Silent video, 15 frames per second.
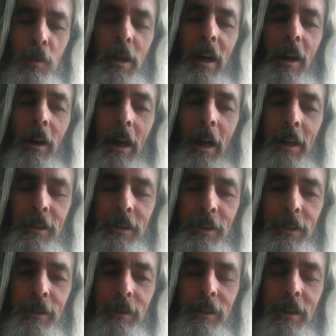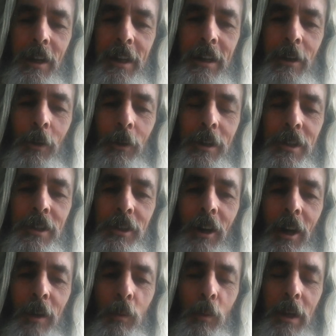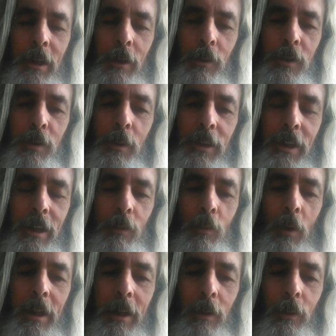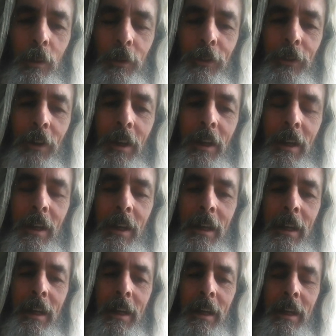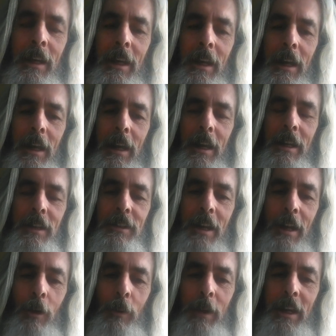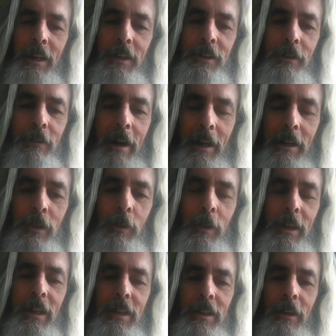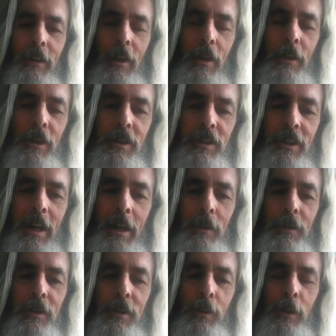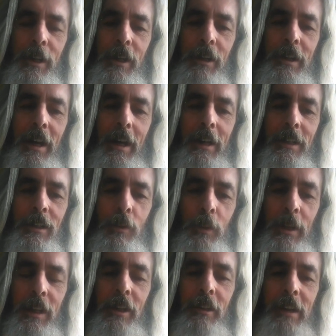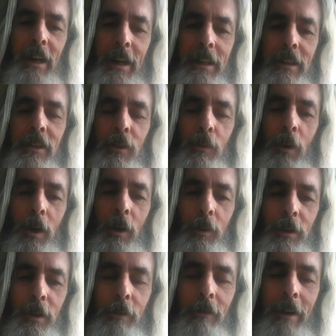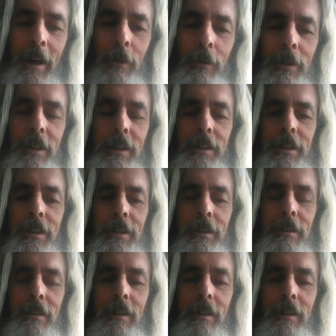We are, as Enoch described, wheels within wheels. It's how we interact with each other. The sounds we create. We create the world around us.